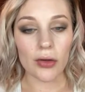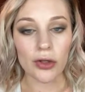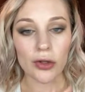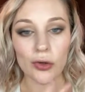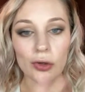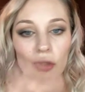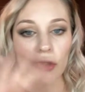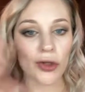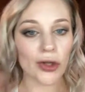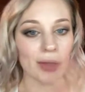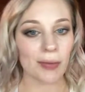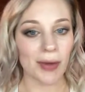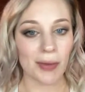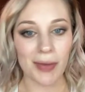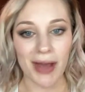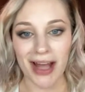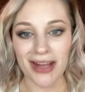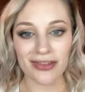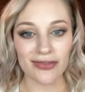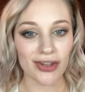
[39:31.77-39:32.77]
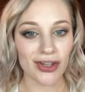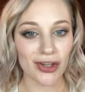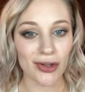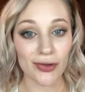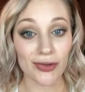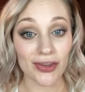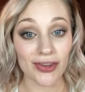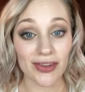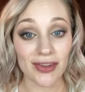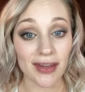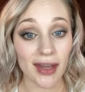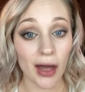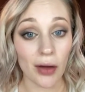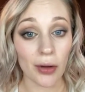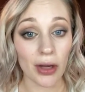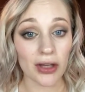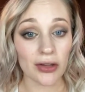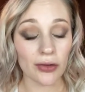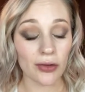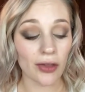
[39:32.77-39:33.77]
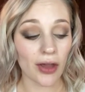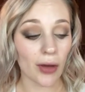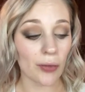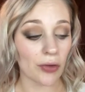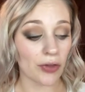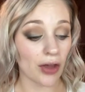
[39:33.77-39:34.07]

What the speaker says: You can look at my past videos and see how I do that